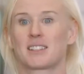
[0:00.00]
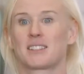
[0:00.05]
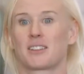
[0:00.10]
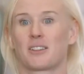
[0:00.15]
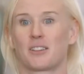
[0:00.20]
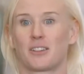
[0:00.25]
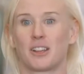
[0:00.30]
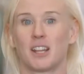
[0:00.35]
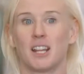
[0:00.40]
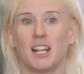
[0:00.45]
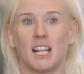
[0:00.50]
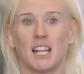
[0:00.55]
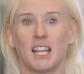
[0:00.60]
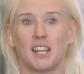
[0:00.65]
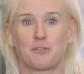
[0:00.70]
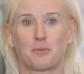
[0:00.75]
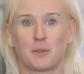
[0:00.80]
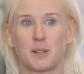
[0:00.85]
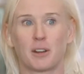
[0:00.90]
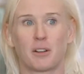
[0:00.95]
So
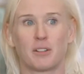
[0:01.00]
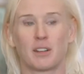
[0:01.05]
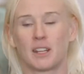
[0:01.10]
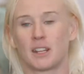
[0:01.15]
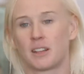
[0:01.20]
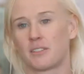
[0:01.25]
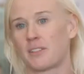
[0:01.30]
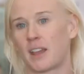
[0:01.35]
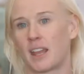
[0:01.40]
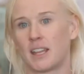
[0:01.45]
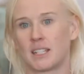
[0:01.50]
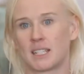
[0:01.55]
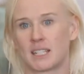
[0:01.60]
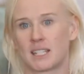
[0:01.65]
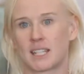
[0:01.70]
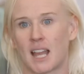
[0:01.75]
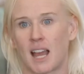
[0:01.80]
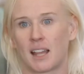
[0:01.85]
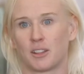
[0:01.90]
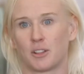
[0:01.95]
if we don't innovate
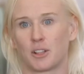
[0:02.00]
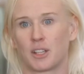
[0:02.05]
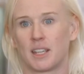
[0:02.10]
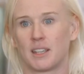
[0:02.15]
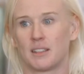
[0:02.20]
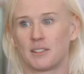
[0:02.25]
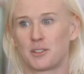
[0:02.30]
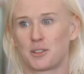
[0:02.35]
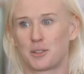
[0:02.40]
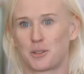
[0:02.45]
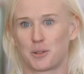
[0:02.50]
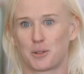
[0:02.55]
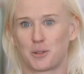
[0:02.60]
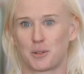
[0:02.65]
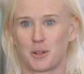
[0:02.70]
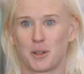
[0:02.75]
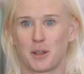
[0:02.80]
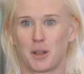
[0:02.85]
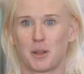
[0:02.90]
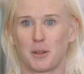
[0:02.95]
and start looking
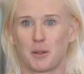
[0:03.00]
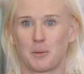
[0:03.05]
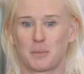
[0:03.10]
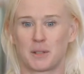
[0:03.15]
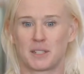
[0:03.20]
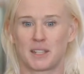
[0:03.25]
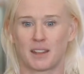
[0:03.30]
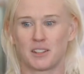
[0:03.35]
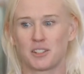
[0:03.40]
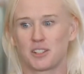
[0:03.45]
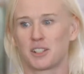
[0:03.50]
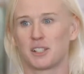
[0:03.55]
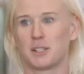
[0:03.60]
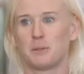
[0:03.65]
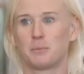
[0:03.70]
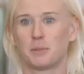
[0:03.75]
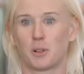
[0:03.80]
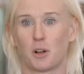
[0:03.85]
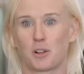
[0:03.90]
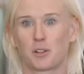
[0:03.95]
to
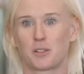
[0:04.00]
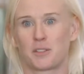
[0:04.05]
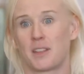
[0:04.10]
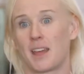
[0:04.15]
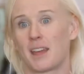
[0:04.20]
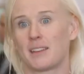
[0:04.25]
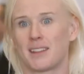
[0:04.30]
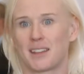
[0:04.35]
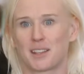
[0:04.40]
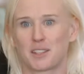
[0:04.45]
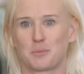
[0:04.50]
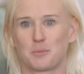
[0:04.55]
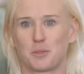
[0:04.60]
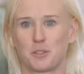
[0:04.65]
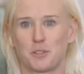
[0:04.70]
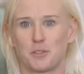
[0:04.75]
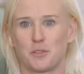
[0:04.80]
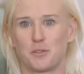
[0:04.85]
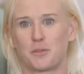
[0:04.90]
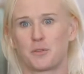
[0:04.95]
potentially block their next
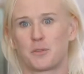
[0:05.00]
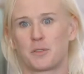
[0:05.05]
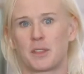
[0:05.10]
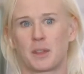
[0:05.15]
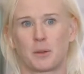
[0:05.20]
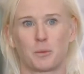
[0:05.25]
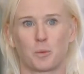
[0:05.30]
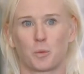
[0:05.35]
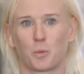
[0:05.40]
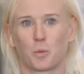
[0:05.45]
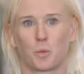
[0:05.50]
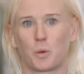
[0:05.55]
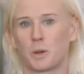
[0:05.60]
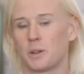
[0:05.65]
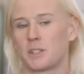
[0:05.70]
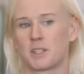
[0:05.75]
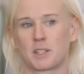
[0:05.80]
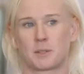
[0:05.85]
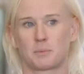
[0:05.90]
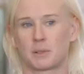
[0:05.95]
move, then
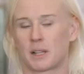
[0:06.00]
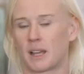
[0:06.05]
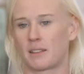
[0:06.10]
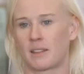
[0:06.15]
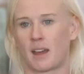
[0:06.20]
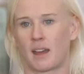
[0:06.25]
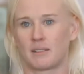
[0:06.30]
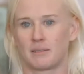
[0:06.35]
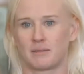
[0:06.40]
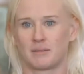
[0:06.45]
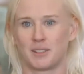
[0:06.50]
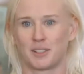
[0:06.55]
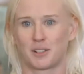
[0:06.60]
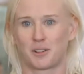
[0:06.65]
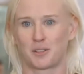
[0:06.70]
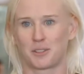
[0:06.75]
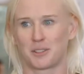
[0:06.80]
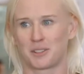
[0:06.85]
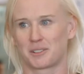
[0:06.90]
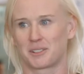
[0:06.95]
we just play that, you
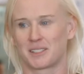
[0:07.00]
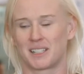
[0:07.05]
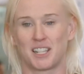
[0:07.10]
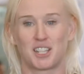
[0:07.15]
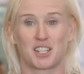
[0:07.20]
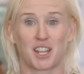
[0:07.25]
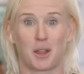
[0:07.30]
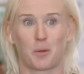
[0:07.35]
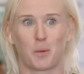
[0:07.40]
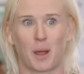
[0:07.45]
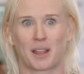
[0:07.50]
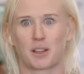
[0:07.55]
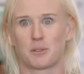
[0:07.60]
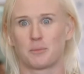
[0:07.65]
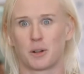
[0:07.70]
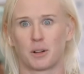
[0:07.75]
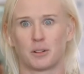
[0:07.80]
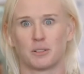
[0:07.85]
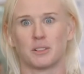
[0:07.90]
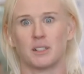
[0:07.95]
know, the cliche
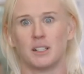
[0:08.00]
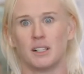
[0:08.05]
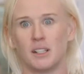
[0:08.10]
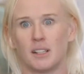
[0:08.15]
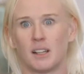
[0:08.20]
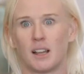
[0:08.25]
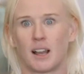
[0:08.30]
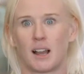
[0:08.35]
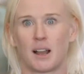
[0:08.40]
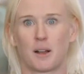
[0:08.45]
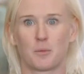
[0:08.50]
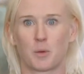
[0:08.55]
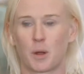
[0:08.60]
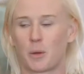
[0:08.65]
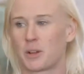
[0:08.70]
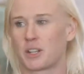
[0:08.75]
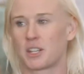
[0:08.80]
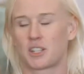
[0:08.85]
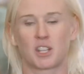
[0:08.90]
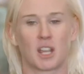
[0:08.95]
whack-a-mole,
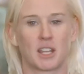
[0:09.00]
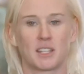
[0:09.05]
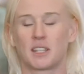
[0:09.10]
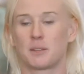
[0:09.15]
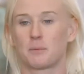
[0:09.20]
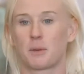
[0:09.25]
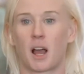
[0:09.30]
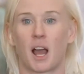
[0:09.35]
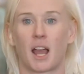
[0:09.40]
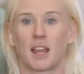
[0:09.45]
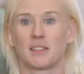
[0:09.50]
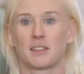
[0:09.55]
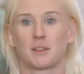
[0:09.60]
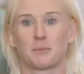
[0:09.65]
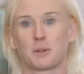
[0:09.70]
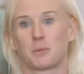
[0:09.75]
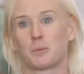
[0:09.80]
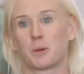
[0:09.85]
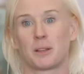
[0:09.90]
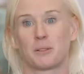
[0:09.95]
where we're just chasing behind
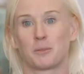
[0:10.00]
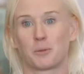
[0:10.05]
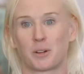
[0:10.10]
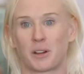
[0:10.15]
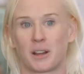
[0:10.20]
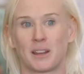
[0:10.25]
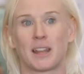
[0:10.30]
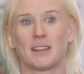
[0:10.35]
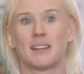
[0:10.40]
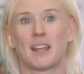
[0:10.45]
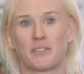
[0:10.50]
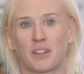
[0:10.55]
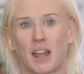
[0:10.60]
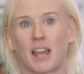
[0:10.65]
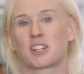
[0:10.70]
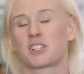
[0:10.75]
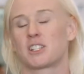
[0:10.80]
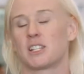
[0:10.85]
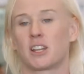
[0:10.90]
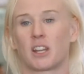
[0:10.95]
them and we're never
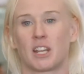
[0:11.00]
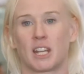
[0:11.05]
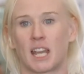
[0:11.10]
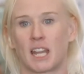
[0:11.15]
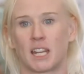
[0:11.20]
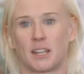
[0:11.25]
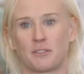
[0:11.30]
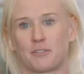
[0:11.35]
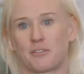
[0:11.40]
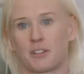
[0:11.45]
actually going to get in